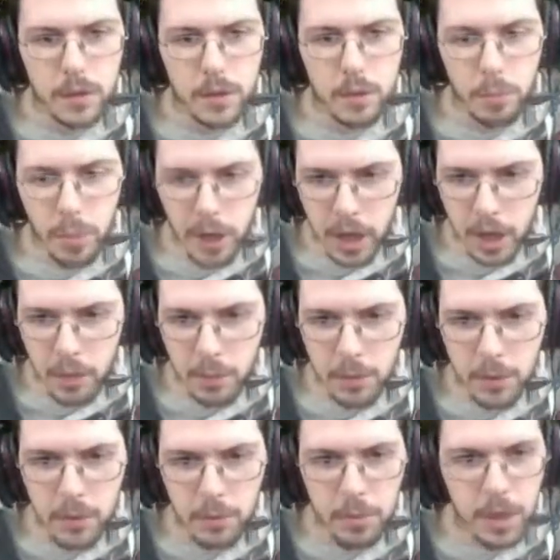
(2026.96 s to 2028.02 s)
Bam,
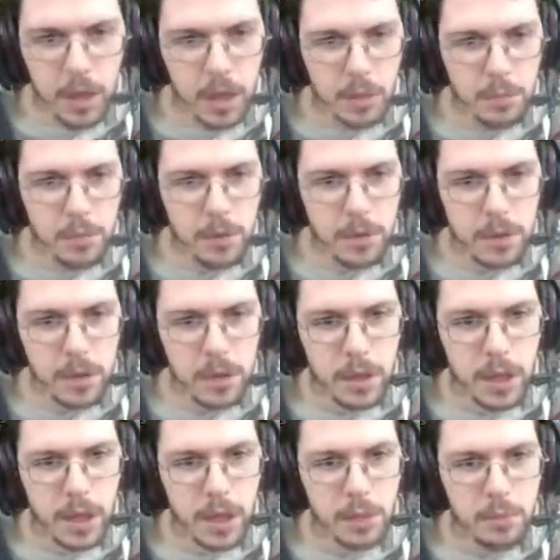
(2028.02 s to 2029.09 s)
bam.
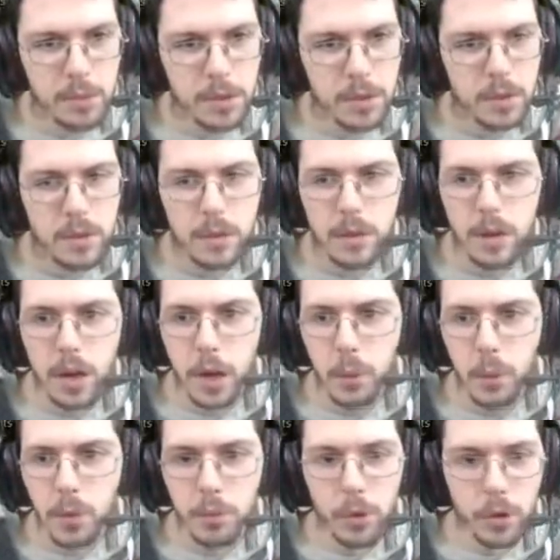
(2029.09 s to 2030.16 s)
Kill them. Alright,
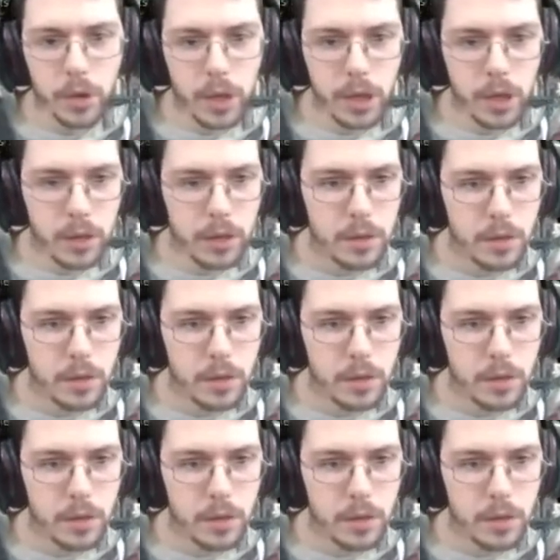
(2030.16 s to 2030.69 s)
one more young.